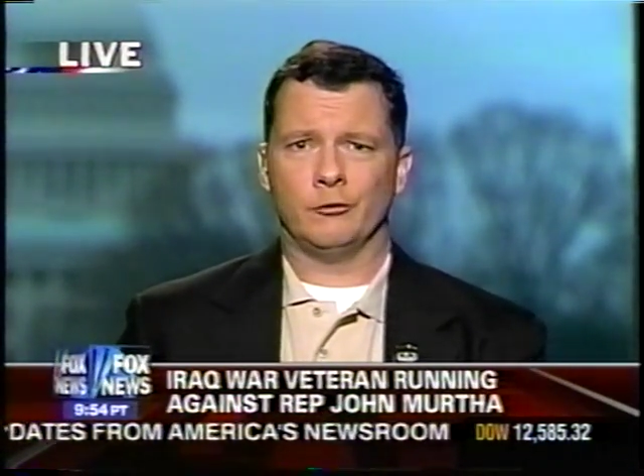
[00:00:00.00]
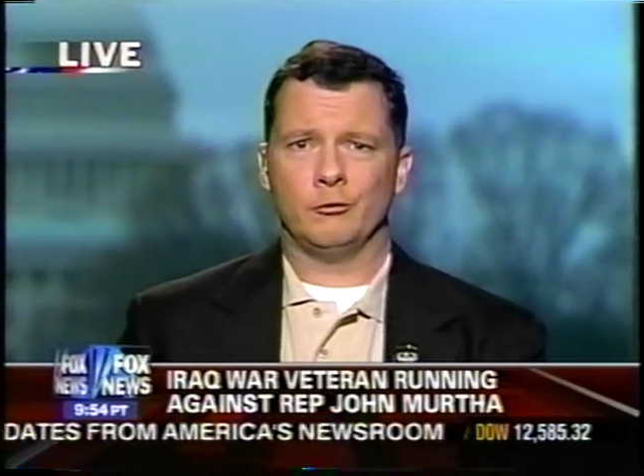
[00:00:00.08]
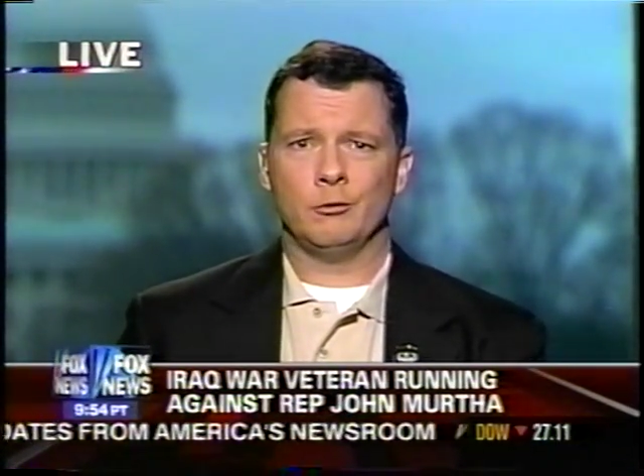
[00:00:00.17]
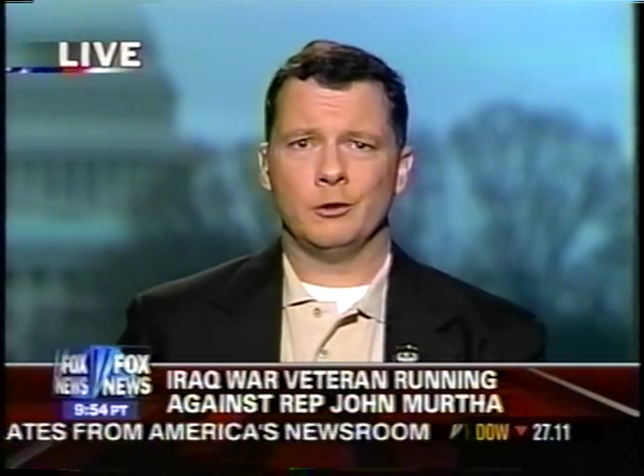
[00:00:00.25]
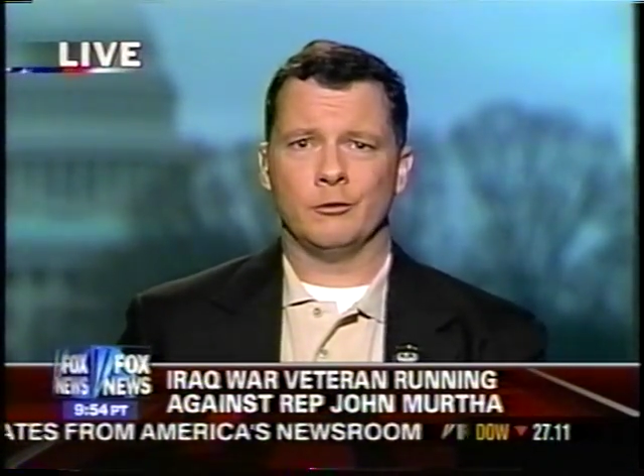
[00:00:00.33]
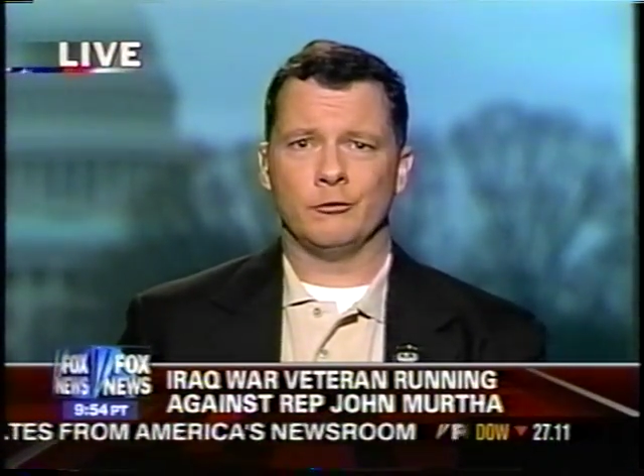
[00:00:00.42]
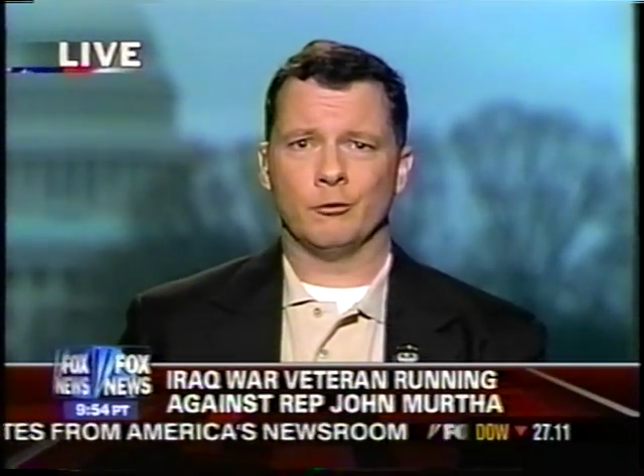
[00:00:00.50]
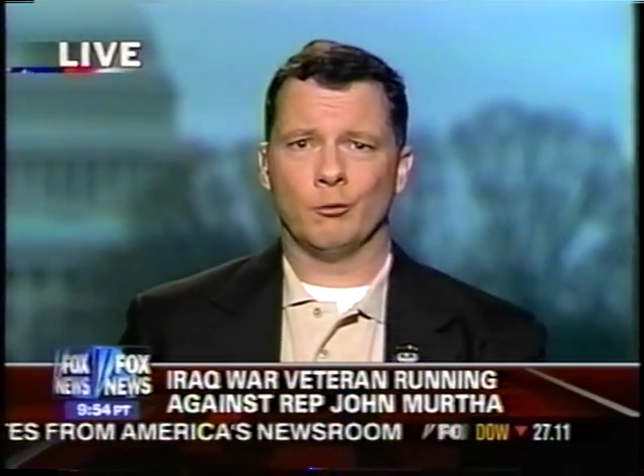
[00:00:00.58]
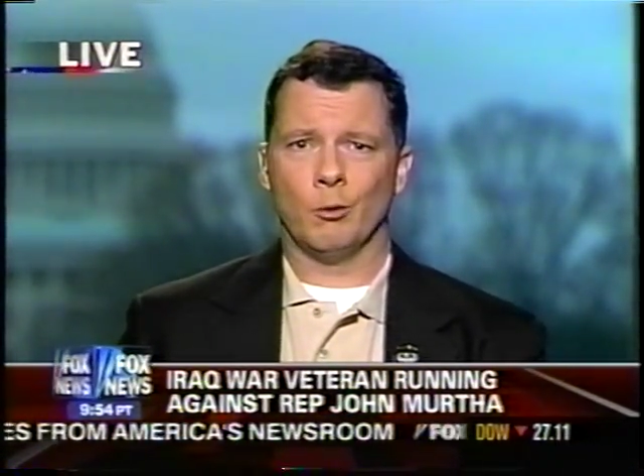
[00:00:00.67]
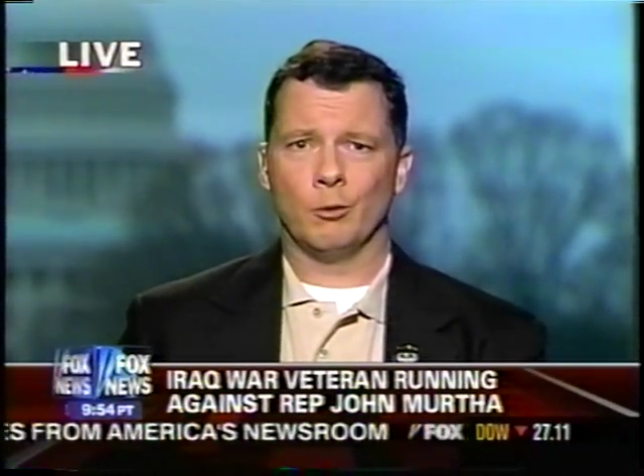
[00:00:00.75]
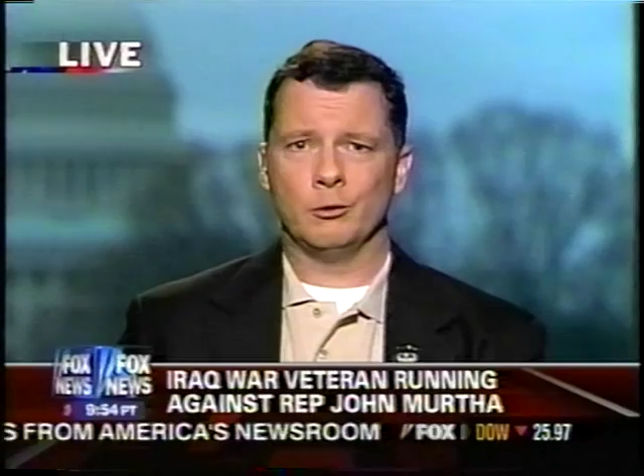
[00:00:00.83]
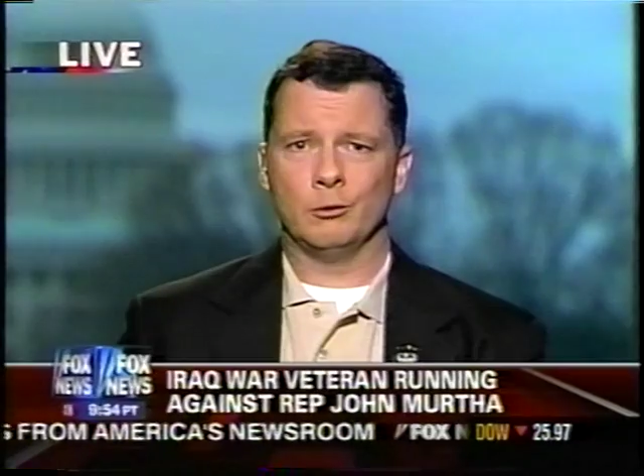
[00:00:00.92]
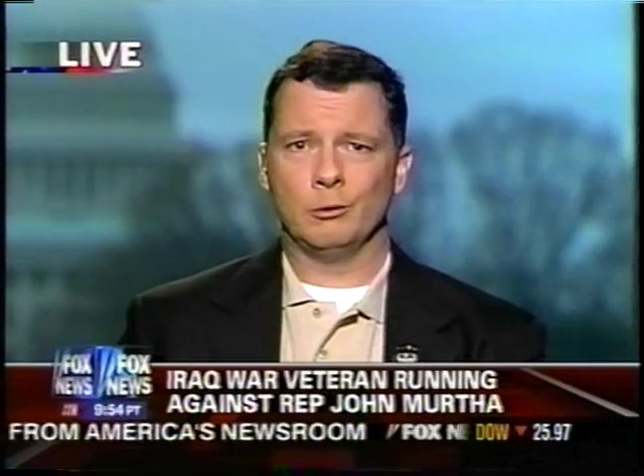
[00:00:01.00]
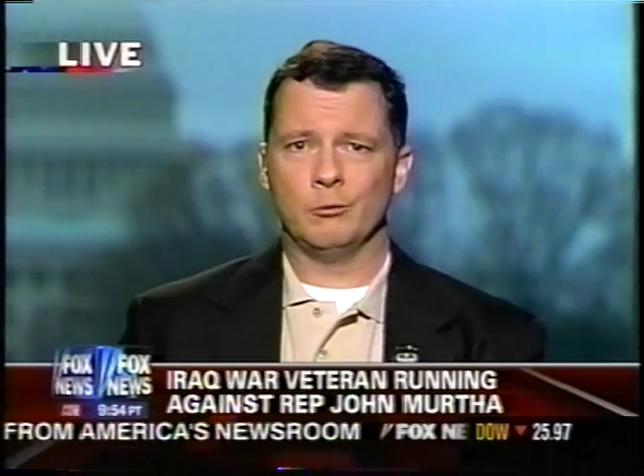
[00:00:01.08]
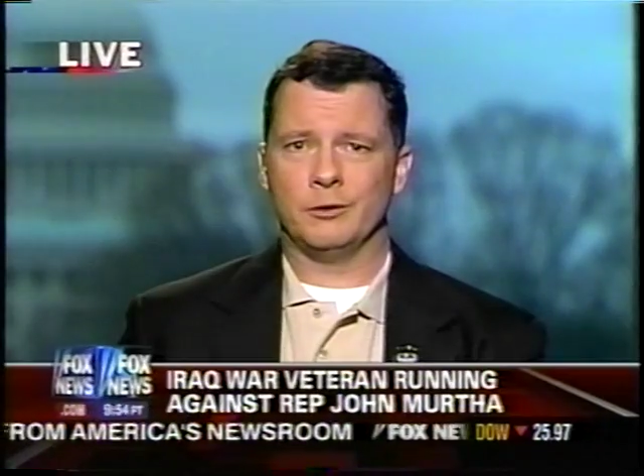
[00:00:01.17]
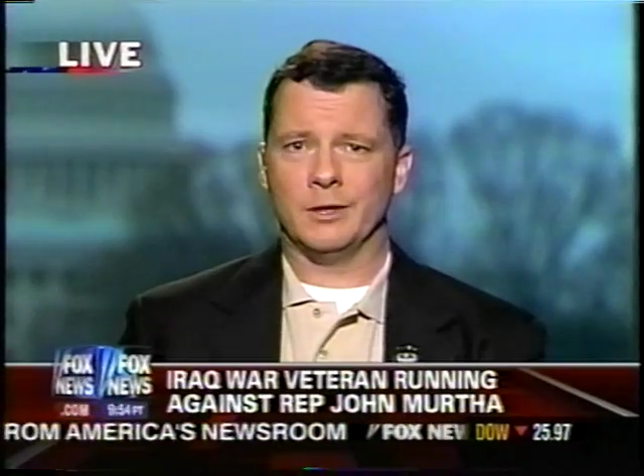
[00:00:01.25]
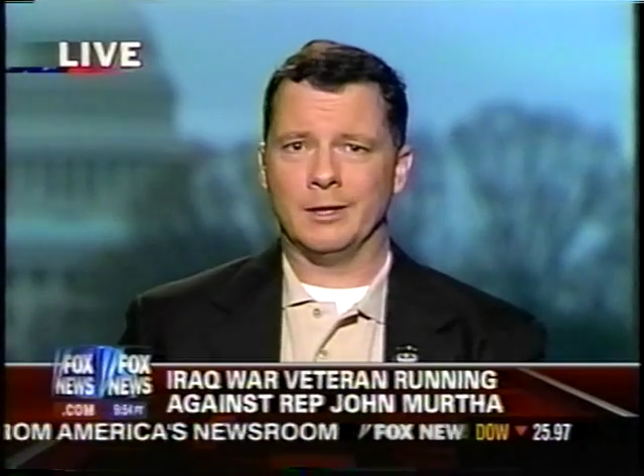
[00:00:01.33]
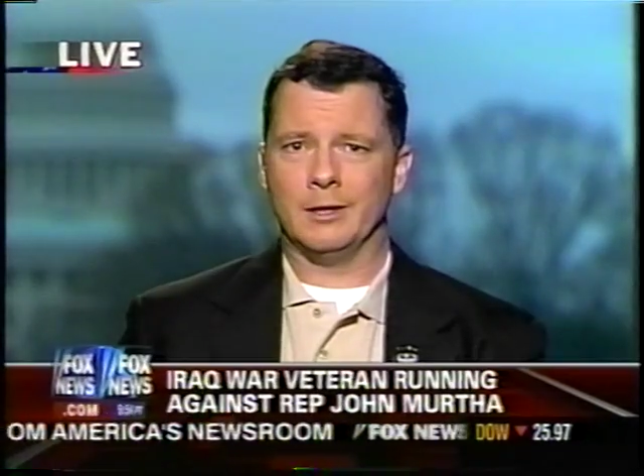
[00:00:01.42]
us 2 years to grow a new
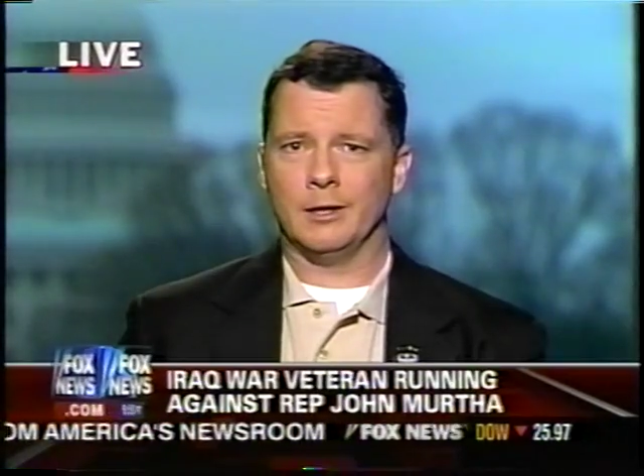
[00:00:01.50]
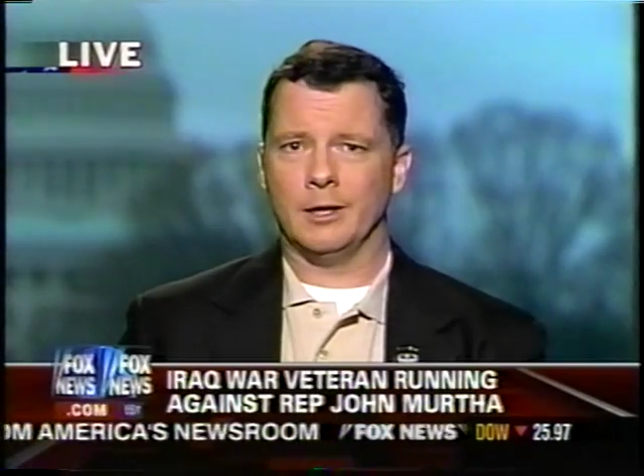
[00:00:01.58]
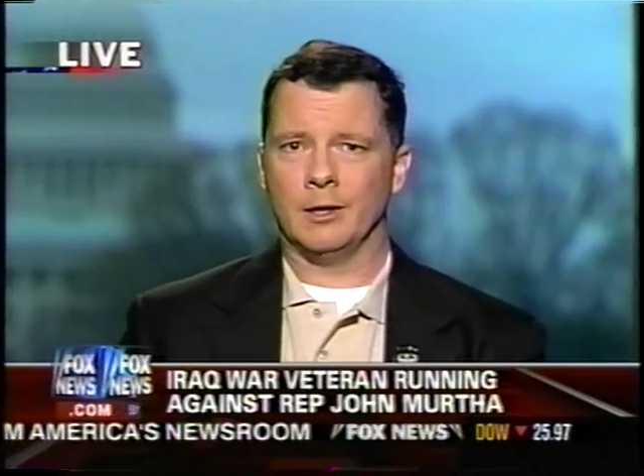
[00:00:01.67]
lieutenant